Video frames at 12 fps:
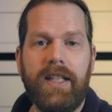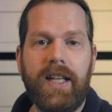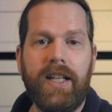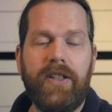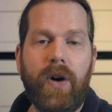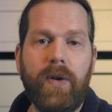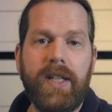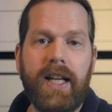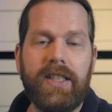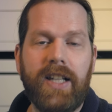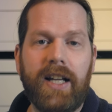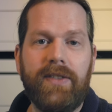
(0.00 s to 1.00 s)
In
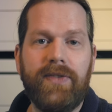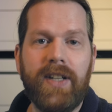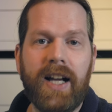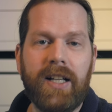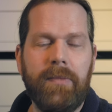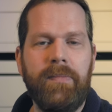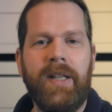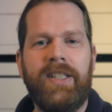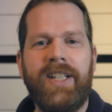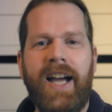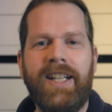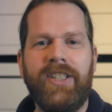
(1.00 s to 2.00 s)
codecs like FLAC,
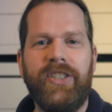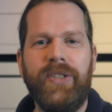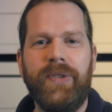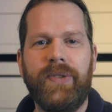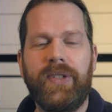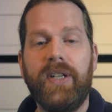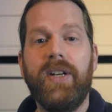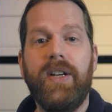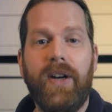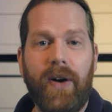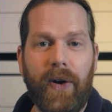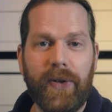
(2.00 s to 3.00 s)
mid-size is used.
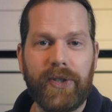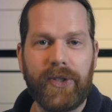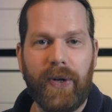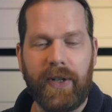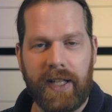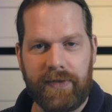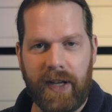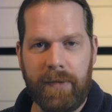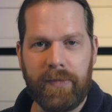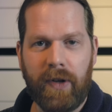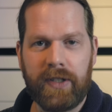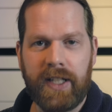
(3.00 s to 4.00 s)
Also on
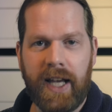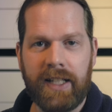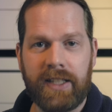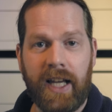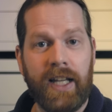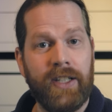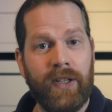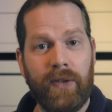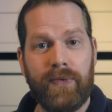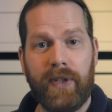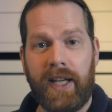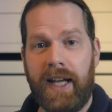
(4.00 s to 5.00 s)
FM broadcast, and
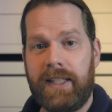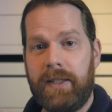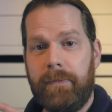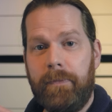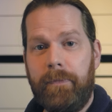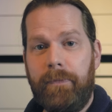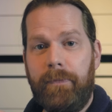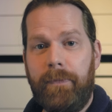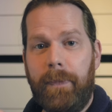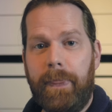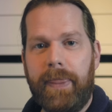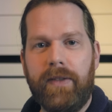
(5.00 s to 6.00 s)
don't forget,
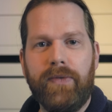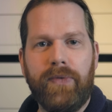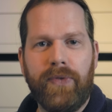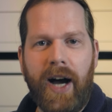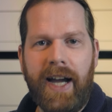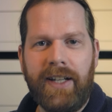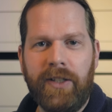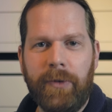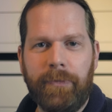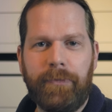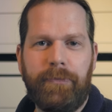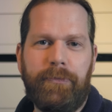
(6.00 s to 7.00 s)

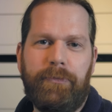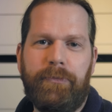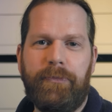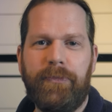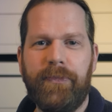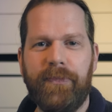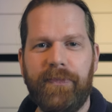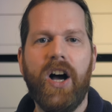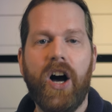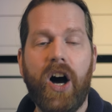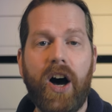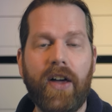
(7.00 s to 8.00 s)
vinyl.
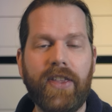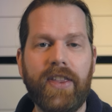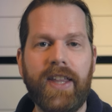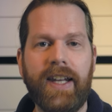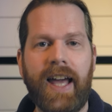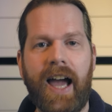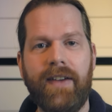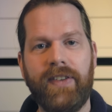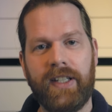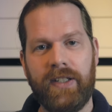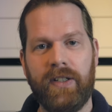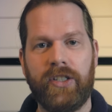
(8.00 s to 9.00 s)
Other than
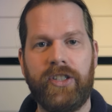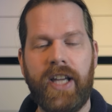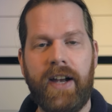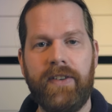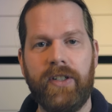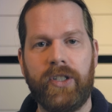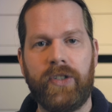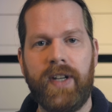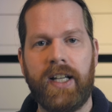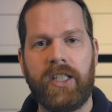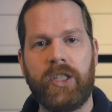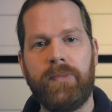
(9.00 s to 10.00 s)
having your stereo
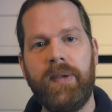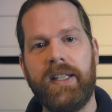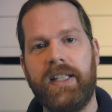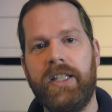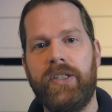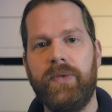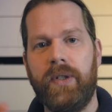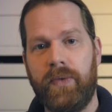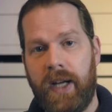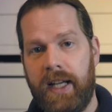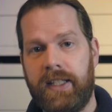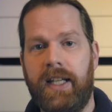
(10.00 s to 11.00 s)
track split into a
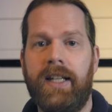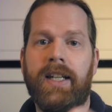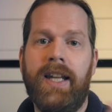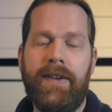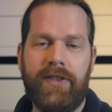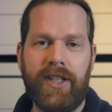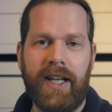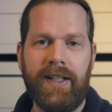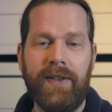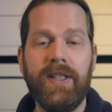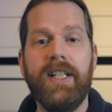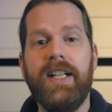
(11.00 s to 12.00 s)
right and left channel,